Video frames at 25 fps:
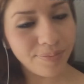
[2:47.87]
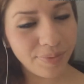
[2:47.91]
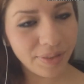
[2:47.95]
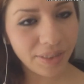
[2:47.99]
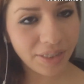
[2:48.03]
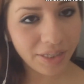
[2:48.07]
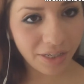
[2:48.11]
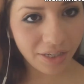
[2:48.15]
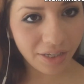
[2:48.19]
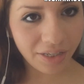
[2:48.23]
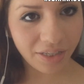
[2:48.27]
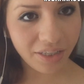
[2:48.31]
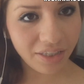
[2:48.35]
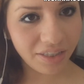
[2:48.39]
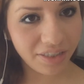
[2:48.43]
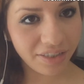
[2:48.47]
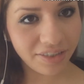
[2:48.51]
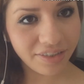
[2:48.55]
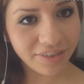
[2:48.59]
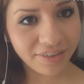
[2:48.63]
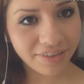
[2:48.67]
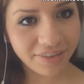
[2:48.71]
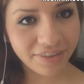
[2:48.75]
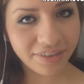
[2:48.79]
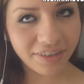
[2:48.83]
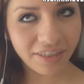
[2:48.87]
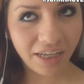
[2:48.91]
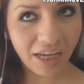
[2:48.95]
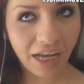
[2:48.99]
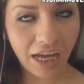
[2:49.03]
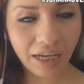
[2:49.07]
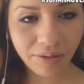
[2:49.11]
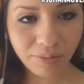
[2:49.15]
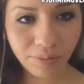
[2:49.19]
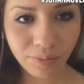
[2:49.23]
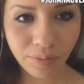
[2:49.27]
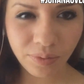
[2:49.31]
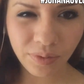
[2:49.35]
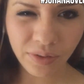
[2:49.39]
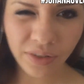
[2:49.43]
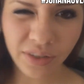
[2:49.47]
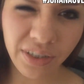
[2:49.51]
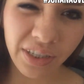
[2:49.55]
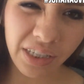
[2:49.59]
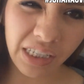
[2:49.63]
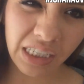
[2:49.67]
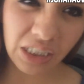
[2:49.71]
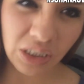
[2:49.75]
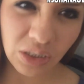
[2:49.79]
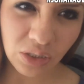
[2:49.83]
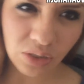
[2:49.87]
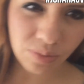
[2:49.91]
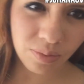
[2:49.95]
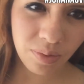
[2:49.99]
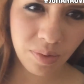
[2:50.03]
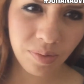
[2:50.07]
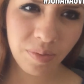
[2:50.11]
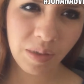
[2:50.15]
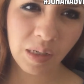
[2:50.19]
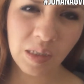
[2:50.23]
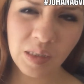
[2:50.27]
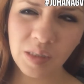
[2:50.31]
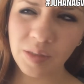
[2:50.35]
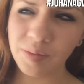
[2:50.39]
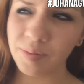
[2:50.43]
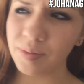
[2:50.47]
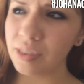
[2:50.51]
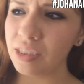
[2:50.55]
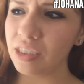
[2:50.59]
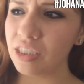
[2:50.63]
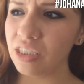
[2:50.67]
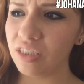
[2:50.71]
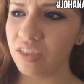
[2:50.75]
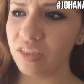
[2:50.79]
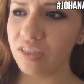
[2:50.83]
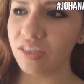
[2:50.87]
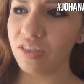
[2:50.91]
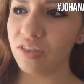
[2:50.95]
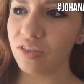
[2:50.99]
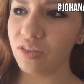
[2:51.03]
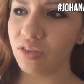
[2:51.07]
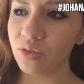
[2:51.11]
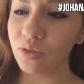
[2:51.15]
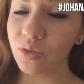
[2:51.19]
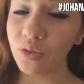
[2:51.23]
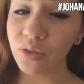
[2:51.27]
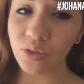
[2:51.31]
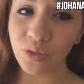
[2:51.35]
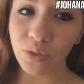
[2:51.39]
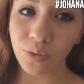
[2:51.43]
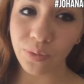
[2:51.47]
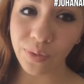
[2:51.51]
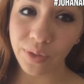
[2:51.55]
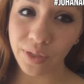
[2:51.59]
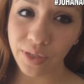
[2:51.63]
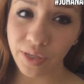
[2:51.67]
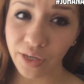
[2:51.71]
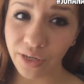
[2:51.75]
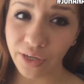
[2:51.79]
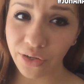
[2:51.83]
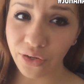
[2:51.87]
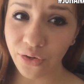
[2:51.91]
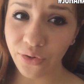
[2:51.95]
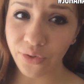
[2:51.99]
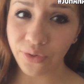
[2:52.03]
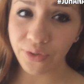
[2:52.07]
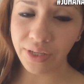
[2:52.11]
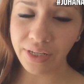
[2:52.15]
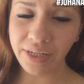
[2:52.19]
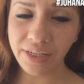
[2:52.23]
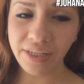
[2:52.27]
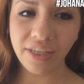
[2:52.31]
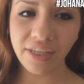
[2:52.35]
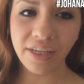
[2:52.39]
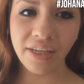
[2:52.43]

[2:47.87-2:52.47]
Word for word: because I, we we're gonna go to my mom's but she started school so we're not going